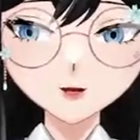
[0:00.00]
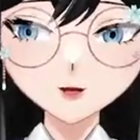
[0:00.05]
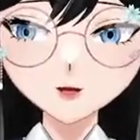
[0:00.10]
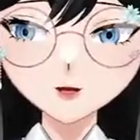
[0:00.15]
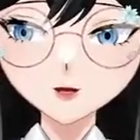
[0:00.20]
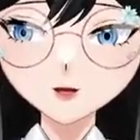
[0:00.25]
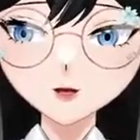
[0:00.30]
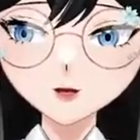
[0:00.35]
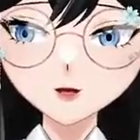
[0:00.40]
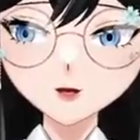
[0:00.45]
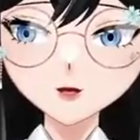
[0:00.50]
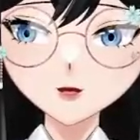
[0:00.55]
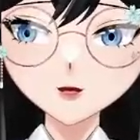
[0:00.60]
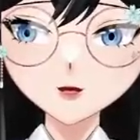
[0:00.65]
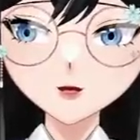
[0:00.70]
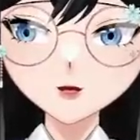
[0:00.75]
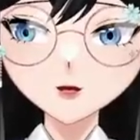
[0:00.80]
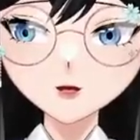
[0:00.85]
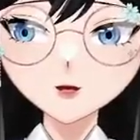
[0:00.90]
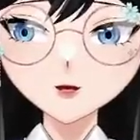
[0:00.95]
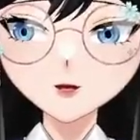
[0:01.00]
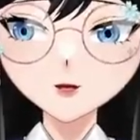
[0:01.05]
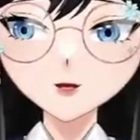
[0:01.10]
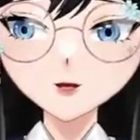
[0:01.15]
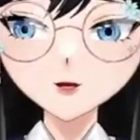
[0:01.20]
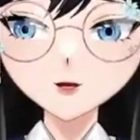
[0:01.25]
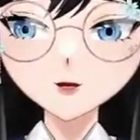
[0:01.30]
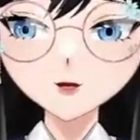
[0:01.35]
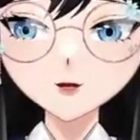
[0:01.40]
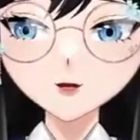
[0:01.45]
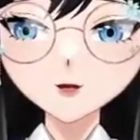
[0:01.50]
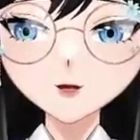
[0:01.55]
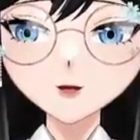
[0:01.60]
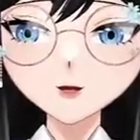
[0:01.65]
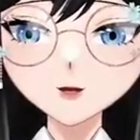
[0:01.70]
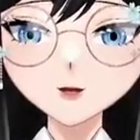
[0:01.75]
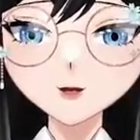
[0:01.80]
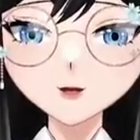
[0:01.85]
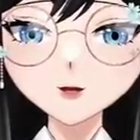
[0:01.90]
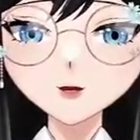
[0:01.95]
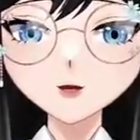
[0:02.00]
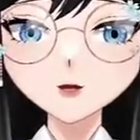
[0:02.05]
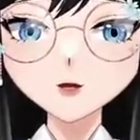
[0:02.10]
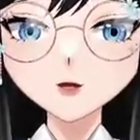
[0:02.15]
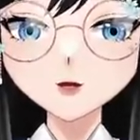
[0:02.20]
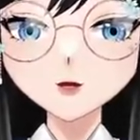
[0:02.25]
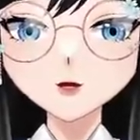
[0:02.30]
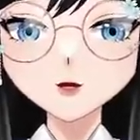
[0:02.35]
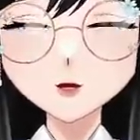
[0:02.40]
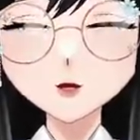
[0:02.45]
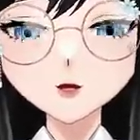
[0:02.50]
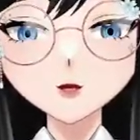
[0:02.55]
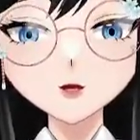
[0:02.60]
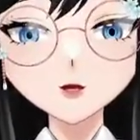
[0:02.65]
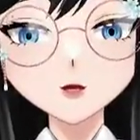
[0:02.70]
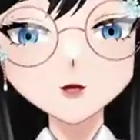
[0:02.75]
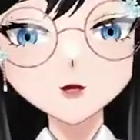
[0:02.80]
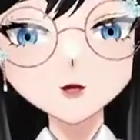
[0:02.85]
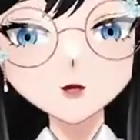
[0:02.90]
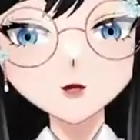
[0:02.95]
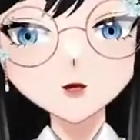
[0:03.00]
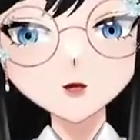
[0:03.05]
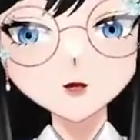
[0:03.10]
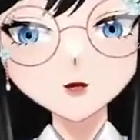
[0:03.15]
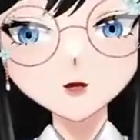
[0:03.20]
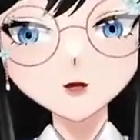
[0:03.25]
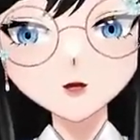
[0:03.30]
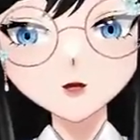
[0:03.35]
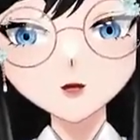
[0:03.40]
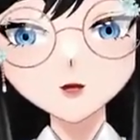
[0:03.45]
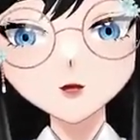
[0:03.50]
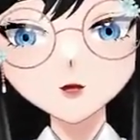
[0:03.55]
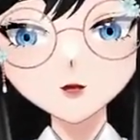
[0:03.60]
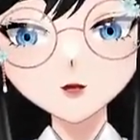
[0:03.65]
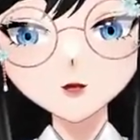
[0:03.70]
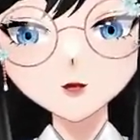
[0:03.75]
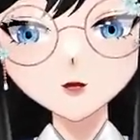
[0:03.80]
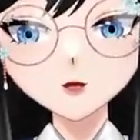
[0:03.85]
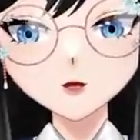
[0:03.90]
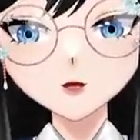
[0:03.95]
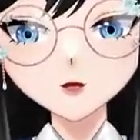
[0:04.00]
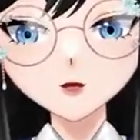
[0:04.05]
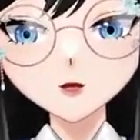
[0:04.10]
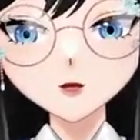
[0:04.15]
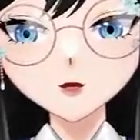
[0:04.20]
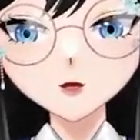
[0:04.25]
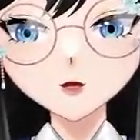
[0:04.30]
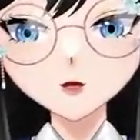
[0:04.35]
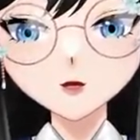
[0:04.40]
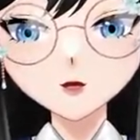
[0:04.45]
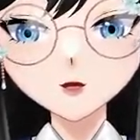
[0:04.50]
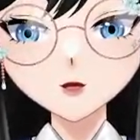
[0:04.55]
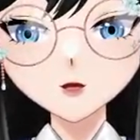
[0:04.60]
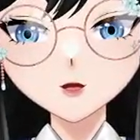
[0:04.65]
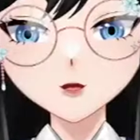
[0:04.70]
All right, hello. Let me just check if the mic works.